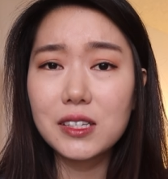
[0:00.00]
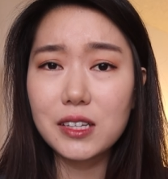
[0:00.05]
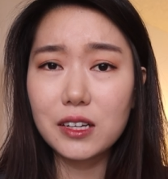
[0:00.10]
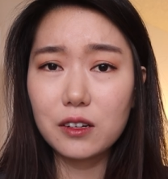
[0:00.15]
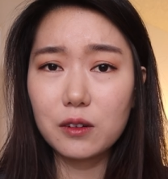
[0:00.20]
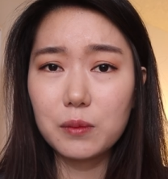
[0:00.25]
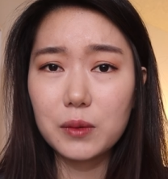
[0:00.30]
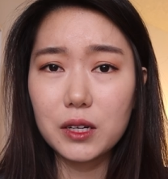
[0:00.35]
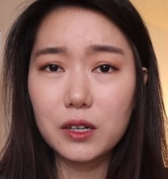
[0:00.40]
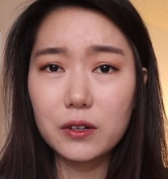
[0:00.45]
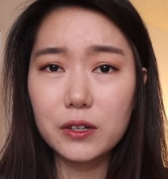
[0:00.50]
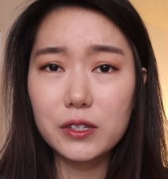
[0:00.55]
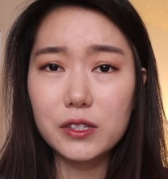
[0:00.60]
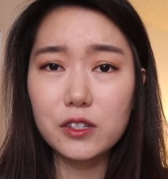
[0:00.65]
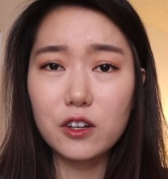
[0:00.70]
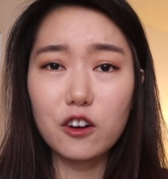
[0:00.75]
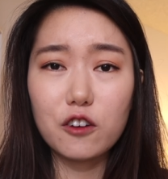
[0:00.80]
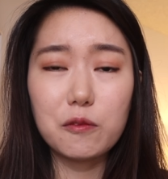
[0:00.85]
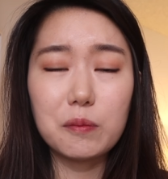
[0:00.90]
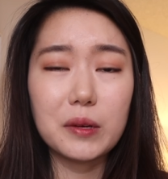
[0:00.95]
centimeters
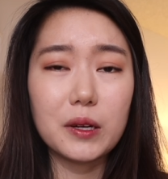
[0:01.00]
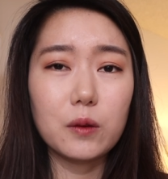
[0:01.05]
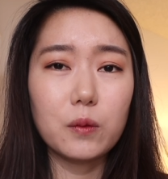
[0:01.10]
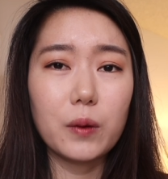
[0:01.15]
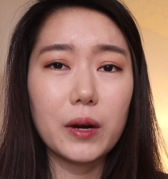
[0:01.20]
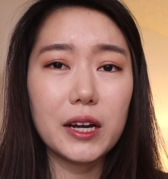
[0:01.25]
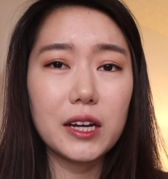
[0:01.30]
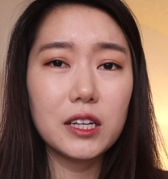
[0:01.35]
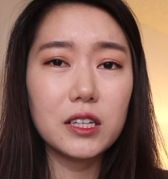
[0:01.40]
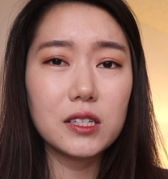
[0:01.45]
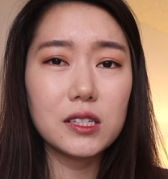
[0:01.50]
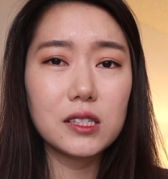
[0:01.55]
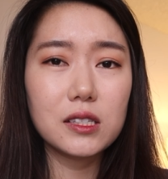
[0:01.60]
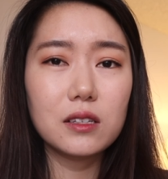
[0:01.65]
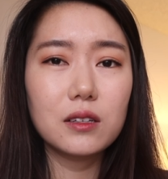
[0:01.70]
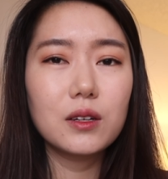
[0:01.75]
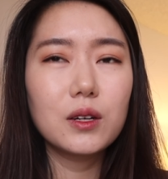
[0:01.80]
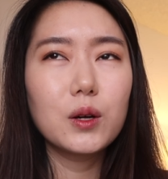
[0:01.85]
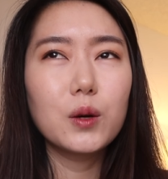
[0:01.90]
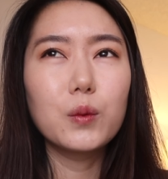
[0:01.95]
off my waist,
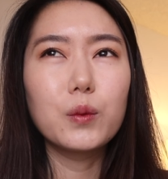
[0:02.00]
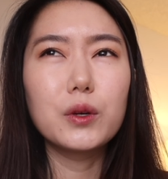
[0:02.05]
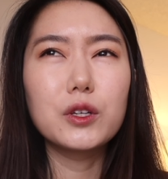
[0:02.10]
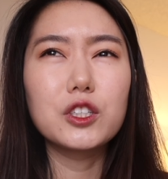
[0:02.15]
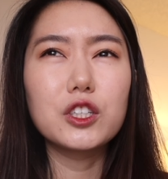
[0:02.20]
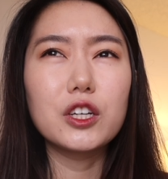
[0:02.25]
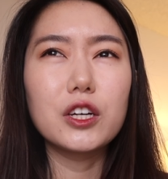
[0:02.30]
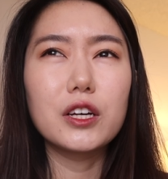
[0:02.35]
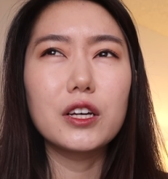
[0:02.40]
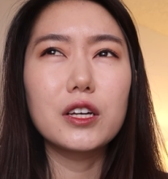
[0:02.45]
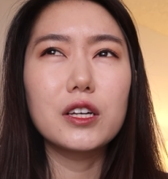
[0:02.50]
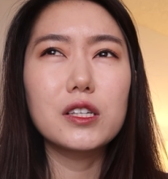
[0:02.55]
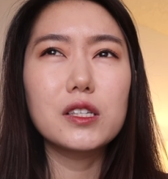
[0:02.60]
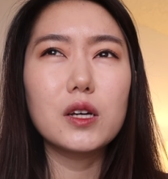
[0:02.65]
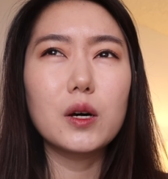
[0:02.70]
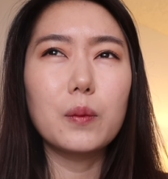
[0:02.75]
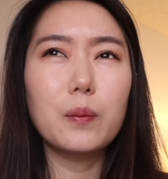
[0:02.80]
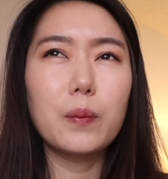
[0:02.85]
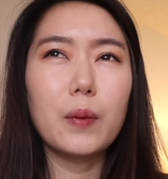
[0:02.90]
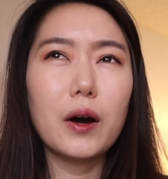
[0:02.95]
which is
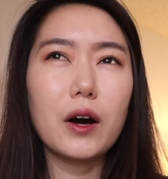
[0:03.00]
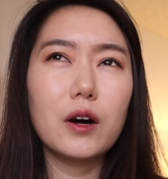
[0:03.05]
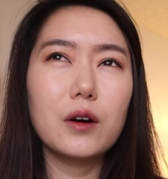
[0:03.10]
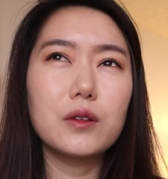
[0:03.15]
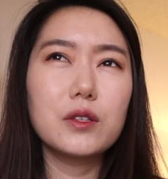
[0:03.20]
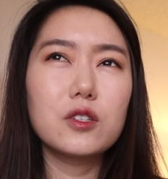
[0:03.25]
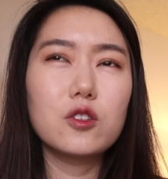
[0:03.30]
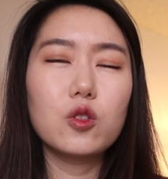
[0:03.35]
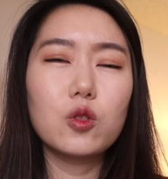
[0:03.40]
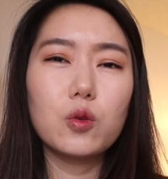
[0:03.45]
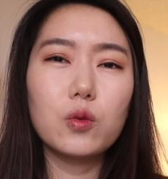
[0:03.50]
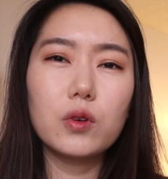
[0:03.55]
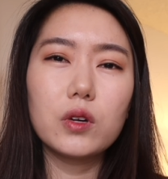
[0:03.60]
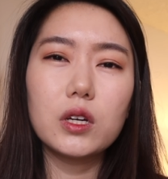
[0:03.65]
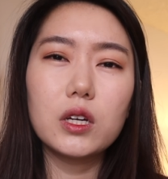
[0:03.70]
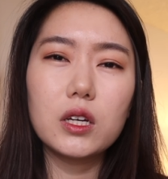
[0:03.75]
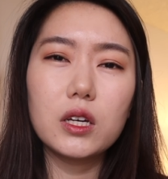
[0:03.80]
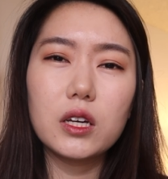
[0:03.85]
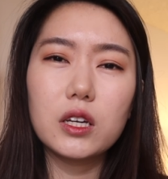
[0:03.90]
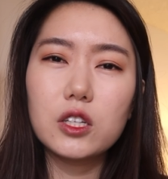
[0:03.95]
about
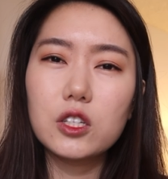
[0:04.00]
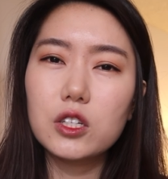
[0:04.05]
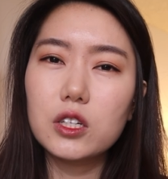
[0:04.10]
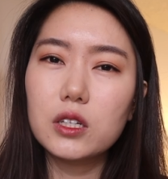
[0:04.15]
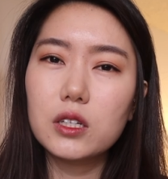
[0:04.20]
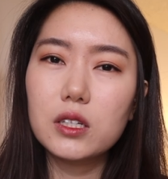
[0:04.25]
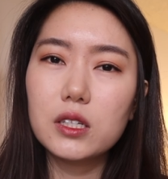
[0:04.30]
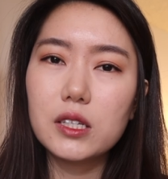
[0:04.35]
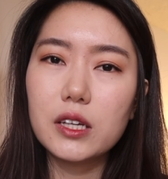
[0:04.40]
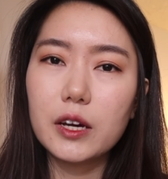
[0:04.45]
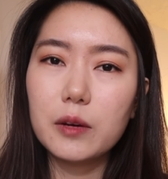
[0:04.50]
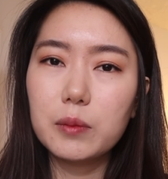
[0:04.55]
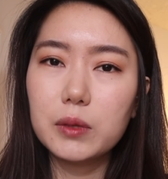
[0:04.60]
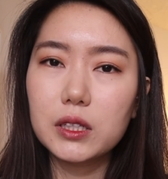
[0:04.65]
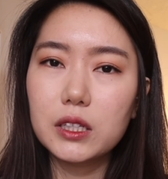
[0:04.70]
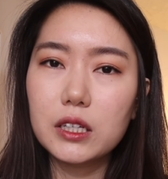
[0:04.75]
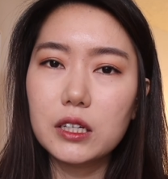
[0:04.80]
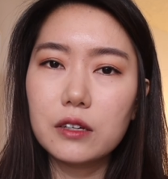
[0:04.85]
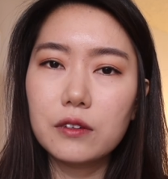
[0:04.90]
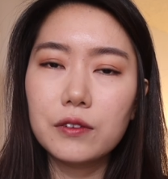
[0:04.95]
3 inches, I
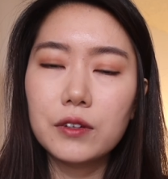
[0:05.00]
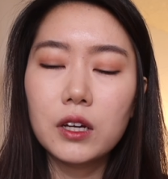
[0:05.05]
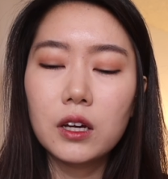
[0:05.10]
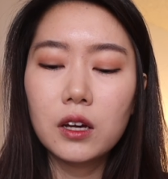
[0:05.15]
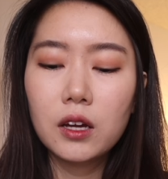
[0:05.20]
believe.